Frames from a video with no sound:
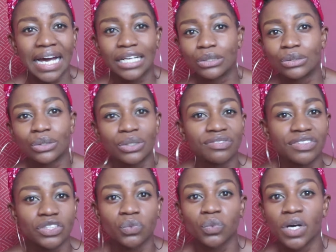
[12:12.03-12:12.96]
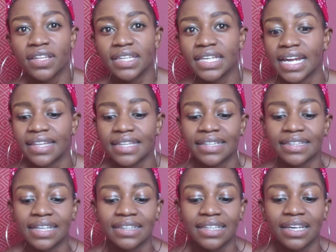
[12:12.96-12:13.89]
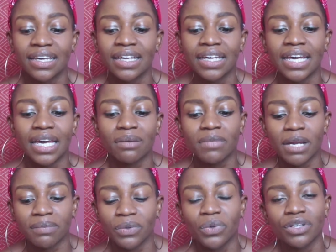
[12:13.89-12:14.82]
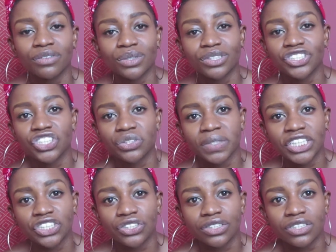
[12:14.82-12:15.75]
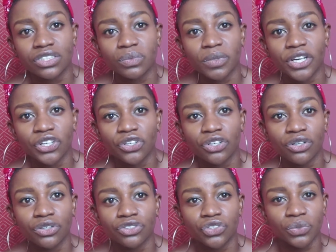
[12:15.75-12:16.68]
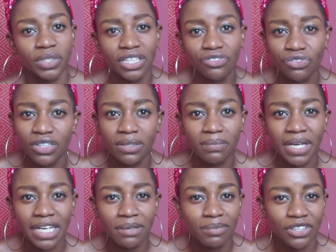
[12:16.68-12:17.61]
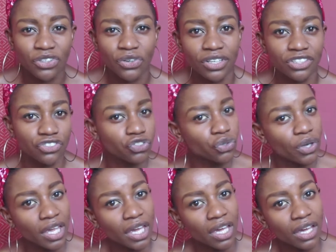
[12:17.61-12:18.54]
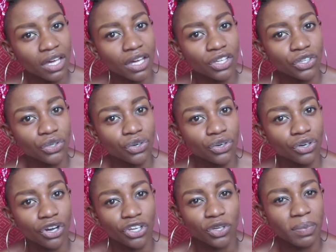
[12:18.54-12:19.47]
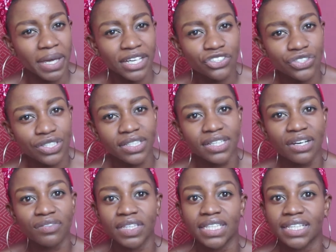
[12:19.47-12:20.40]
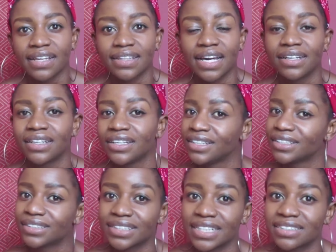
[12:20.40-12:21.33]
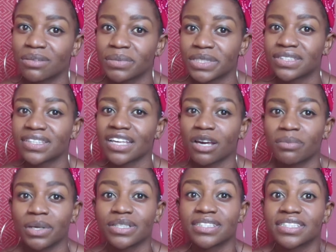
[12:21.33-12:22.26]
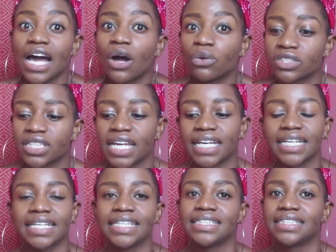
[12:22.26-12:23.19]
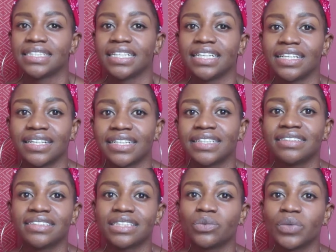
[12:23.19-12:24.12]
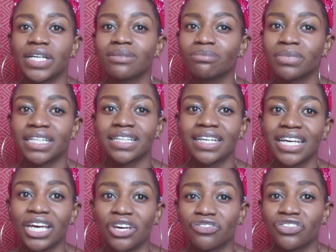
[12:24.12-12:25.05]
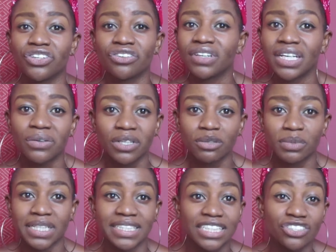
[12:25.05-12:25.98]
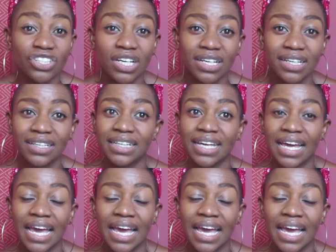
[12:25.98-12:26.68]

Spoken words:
I don't know if it's worth it. I think that it might be one of those situations where you're doing it for the money but not enjoying your occupation and everything like that. So that's something to think about. It sounds like an easy win, but if you don't really want to be a teacher